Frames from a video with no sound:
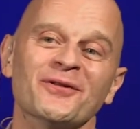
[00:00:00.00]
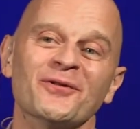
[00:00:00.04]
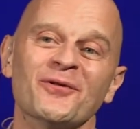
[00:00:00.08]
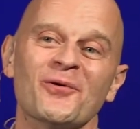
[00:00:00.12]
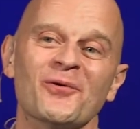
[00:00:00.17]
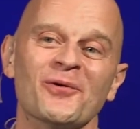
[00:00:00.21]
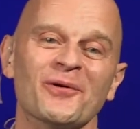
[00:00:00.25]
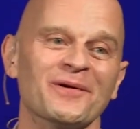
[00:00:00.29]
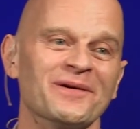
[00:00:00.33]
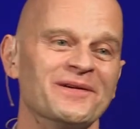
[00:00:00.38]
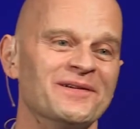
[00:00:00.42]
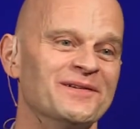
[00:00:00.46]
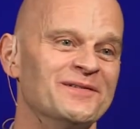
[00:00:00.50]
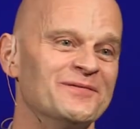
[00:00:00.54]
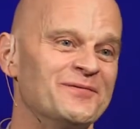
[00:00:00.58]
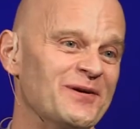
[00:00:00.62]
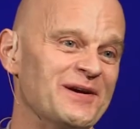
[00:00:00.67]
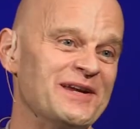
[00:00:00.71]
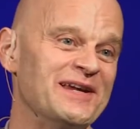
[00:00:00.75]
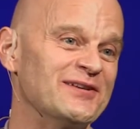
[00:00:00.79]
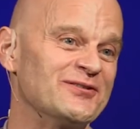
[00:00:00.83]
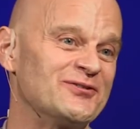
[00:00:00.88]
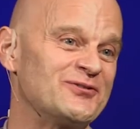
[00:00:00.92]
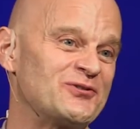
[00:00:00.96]
the Lord,
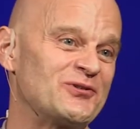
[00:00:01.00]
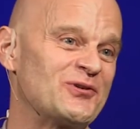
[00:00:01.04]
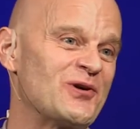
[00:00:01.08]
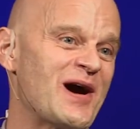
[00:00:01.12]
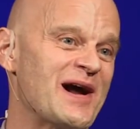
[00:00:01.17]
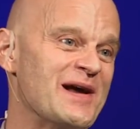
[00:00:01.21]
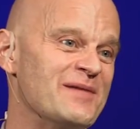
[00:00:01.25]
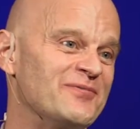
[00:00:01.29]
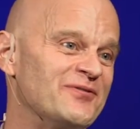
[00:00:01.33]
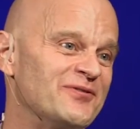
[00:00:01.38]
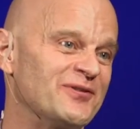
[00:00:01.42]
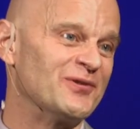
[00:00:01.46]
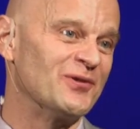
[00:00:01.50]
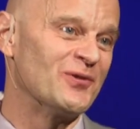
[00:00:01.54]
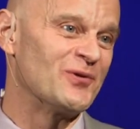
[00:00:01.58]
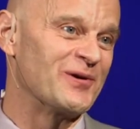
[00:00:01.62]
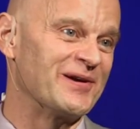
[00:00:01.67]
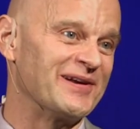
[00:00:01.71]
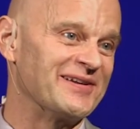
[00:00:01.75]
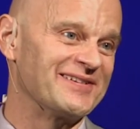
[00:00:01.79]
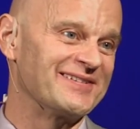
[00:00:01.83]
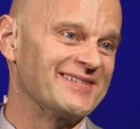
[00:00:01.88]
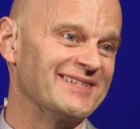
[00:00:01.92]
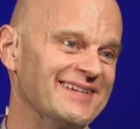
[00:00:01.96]
for he has triumphed
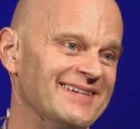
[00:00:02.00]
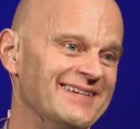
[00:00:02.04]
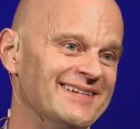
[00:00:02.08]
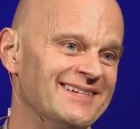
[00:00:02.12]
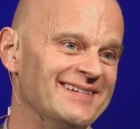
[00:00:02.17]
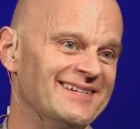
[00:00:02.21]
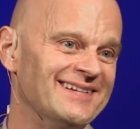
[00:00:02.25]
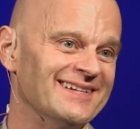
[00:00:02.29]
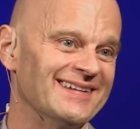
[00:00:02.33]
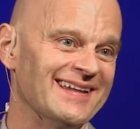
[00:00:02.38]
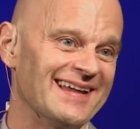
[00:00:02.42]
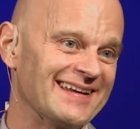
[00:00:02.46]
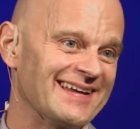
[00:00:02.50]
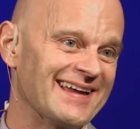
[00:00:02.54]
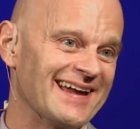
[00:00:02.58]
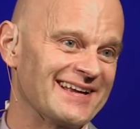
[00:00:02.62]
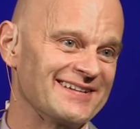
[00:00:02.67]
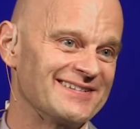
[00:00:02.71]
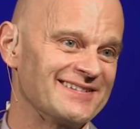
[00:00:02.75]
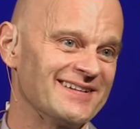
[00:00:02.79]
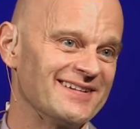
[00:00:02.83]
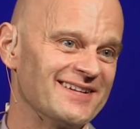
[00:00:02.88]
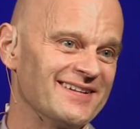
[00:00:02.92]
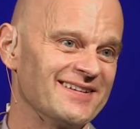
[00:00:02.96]
gloriously," like
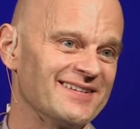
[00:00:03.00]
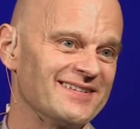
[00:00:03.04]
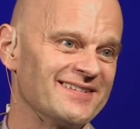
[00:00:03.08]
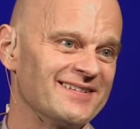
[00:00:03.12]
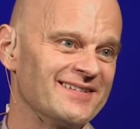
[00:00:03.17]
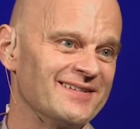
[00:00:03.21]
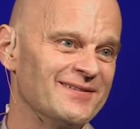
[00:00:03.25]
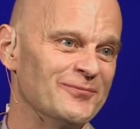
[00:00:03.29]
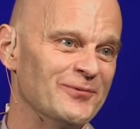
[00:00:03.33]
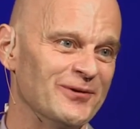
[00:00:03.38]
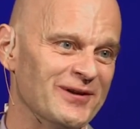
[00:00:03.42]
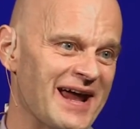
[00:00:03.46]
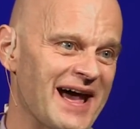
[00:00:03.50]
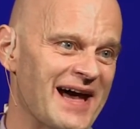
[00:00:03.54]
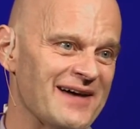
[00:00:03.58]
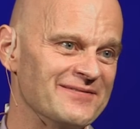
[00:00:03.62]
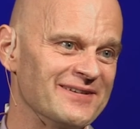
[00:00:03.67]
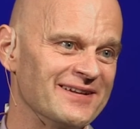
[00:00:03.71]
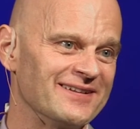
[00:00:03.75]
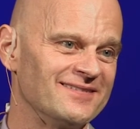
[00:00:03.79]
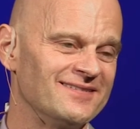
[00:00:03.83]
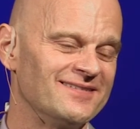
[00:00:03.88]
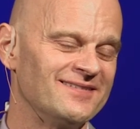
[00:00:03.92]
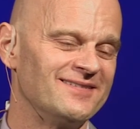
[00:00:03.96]
Exodus would
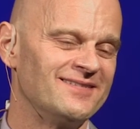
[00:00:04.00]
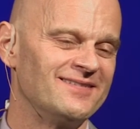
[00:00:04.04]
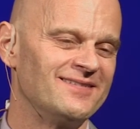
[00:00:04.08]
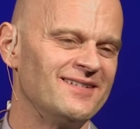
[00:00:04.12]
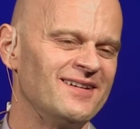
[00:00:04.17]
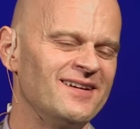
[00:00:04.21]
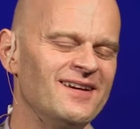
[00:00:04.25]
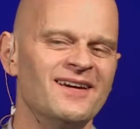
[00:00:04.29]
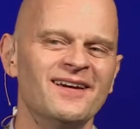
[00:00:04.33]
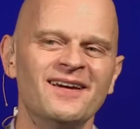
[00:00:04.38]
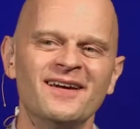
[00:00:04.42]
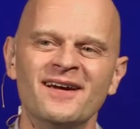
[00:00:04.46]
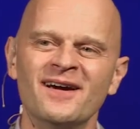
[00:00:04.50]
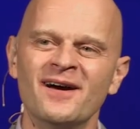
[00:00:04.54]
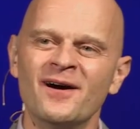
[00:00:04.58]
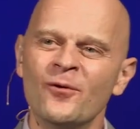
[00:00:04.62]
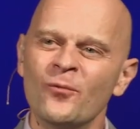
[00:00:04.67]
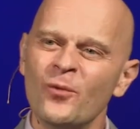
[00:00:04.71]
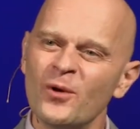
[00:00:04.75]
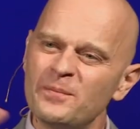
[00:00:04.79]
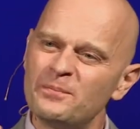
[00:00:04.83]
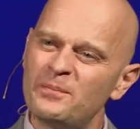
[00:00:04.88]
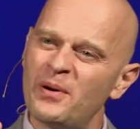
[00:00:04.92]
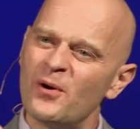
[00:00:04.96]
have it.
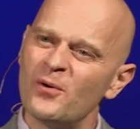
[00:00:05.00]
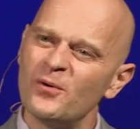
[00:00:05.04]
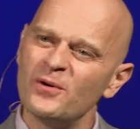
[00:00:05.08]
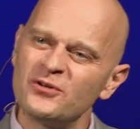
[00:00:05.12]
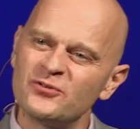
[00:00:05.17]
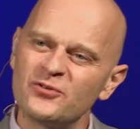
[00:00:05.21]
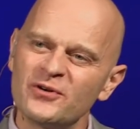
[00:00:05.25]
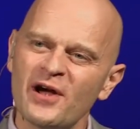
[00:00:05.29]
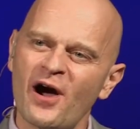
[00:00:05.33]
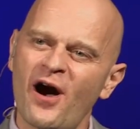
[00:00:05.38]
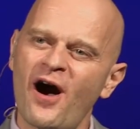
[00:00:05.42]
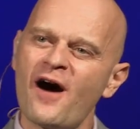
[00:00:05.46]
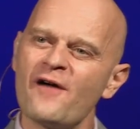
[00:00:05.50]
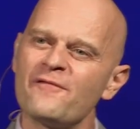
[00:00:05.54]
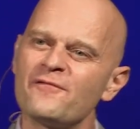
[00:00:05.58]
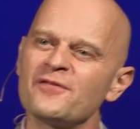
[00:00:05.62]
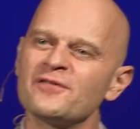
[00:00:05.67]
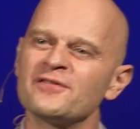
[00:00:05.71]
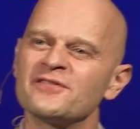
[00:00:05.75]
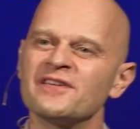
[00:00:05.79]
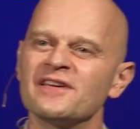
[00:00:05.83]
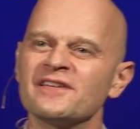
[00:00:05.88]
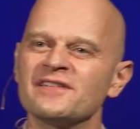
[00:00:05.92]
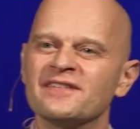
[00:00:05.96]
What poetry
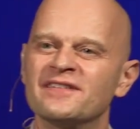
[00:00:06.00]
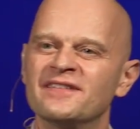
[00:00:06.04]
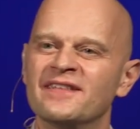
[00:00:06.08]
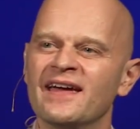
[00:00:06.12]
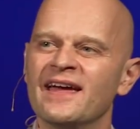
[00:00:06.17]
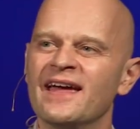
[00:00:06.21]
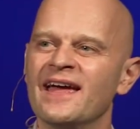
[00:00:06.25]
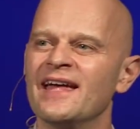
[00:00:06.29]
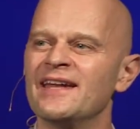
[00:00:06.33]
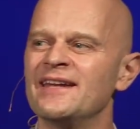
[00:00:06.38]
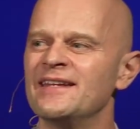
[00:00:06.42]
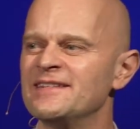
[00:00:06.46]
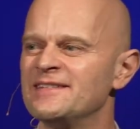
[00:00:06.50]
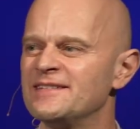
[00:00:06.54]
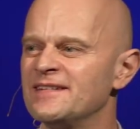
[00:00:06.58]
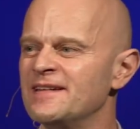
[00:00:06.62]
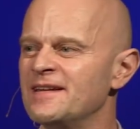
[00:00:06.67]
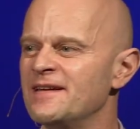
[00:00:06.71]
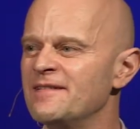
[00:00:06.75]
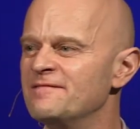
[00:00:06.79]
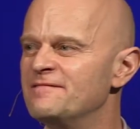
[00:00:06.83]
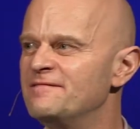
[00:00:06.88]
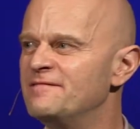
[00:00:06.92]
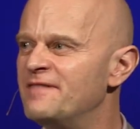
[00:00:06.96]
offers us then is
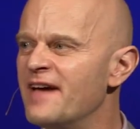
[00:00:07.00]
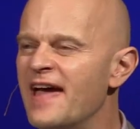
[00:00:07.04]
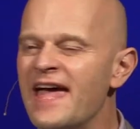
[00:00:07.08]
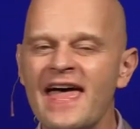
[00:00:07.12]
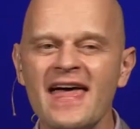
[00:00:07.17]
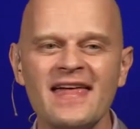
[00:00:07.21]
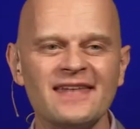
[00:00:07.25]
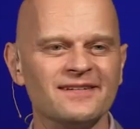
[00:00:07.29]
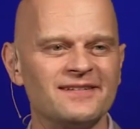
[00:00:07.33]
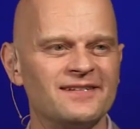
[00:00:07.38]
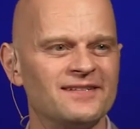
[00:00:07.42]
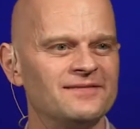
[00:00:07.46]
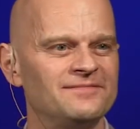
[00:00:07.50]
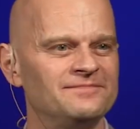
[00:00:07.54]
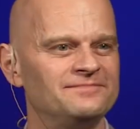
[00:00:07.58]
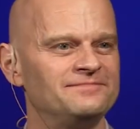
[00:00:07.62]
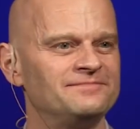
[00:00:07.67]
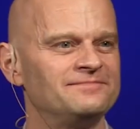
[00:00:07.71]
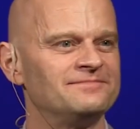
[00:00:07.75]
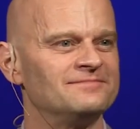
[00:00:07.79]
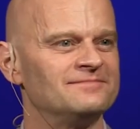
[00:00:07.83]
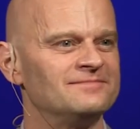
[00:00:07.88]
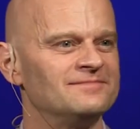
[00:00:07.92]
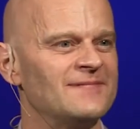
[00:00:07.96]
an event,
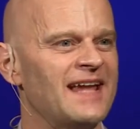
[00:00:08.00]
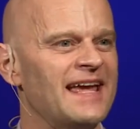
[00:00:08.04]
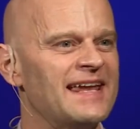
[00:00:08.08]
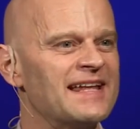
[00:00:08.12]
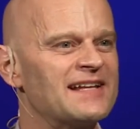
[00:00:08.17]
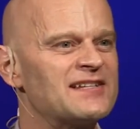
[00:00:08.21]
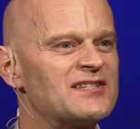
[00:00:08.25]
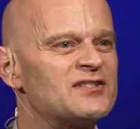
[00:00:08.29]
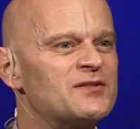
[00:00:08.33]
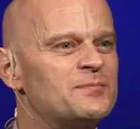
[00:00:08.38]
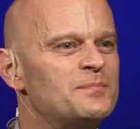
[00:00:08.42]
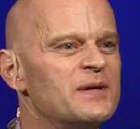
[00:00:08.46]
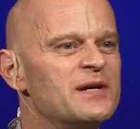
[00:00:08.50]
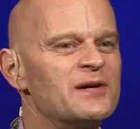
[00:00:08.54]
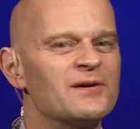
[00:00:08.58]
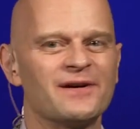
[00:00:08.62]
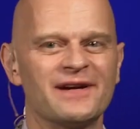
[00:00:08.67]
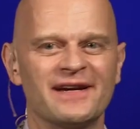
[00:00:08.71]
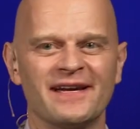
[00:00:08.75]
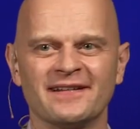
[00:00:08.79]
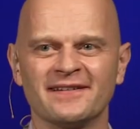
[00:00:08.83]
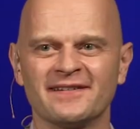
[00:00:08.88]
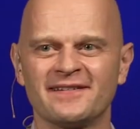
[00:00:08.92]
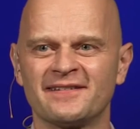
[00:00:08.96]
an
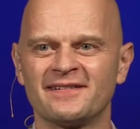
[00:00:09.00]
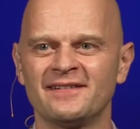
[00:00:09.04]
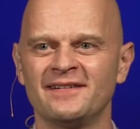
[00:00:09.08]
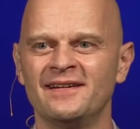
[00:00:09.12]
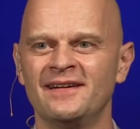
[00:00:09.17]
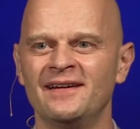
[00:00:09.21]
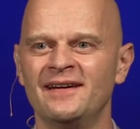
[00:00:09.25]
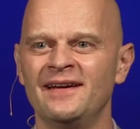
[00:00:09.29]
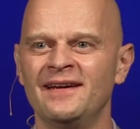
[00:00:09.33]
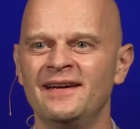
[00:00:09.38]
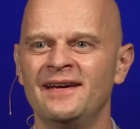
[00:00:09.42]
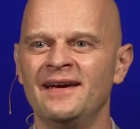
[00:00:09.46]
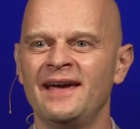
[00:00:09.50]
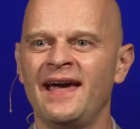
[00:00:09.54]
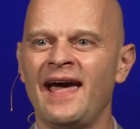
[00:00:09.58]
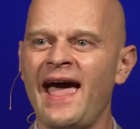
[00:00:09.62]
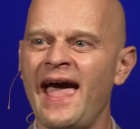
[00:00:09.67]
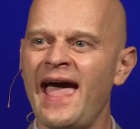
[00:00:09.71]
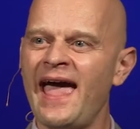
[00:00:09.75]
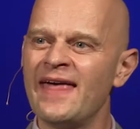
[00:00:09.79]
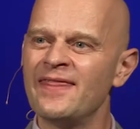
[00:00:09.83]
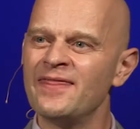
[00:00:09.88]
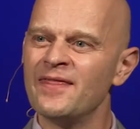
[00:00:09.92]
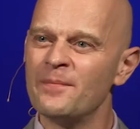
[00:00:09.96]
experience,
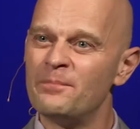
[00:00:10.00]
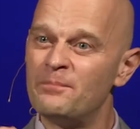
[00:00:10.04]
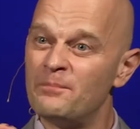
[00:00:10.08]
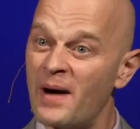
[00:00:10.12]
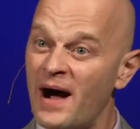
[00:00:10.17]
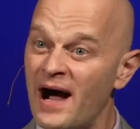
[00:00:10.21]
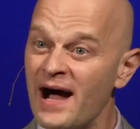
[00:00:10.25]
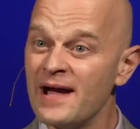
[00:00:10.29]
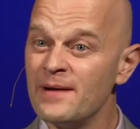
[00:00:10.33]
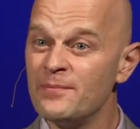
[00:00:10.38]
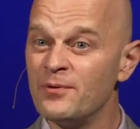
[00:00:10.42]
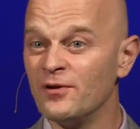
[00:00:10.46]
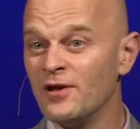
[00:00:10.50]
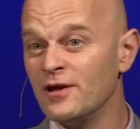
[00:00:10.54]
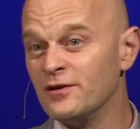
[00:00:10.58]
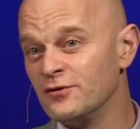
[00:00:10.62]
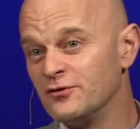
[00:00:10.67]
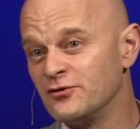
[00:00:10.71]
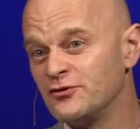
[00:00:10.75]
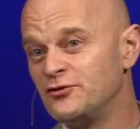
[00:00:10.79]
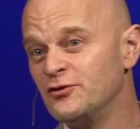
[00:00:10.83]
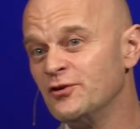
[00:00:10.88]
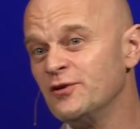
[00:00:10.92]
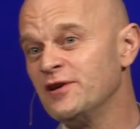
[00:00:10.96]
and the Bible,
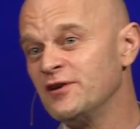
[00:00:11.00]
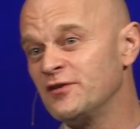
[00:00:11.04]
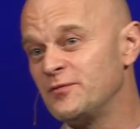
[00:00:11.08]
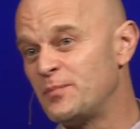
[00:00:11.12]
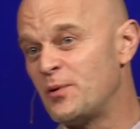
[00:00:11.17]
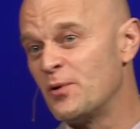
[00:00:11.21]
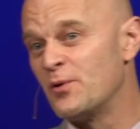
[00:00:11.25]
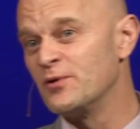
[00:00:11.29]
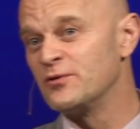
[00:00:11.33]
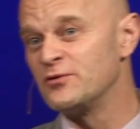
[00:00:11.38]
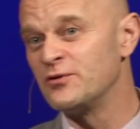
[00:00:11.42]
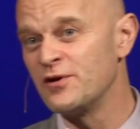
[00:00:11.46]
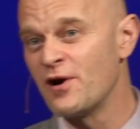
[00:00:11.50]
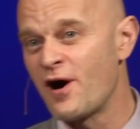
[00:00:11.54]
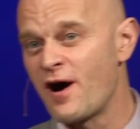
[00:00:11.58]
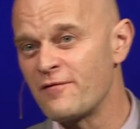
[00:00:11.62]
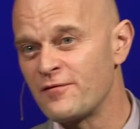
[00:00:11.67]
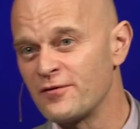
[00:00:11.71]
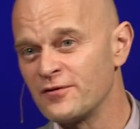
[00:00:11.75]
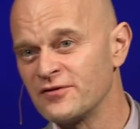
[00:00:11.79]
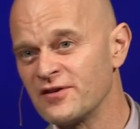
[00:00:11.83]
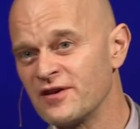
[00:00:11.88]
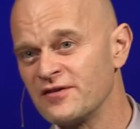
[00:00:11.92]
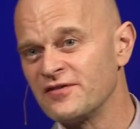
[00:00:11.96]
understood as poetry,
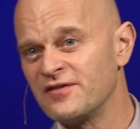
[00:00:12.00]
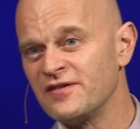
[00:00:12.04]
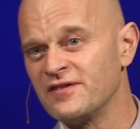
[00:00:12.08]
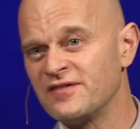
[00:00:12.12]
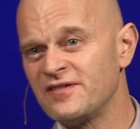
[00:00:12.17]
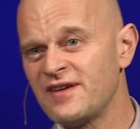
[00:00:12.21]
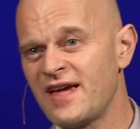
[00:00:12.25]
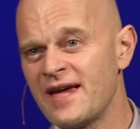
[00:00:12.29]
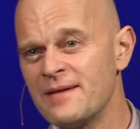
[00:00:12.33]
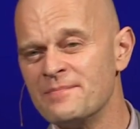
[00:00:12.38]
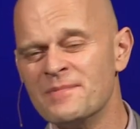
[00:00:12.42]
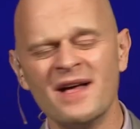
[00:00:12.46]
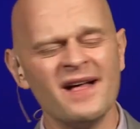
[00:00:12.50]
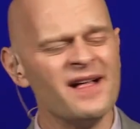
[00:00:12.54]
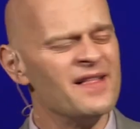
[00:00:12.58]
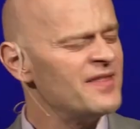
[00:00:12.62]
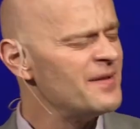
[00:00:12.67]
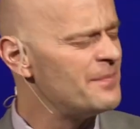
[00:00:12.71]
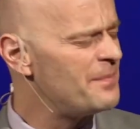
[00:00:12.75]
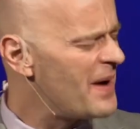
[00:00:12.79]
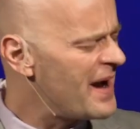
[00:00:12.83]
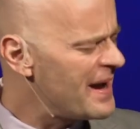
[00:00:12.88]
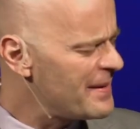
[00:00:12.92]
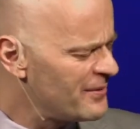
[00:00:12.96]
offers us the same.
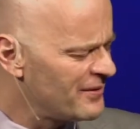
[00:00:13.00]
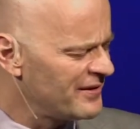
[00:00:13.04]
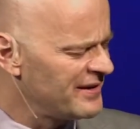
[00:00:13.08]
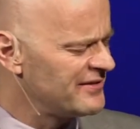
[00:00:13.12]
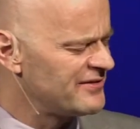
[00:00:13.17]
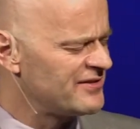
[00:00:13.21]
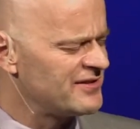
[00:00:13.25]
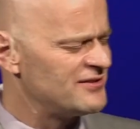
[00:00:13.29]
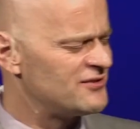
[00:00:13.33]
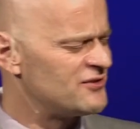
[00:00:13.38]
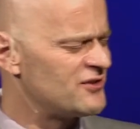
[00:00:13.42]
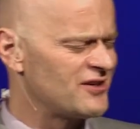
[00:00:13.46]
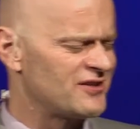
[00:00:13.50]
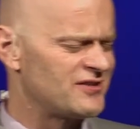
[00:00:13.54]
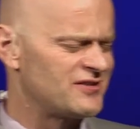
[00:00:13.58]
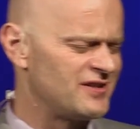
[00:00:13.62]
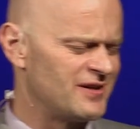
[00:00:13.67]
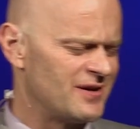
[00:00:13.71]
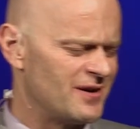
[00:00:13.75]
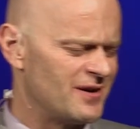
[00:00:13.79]
The Bible isn't just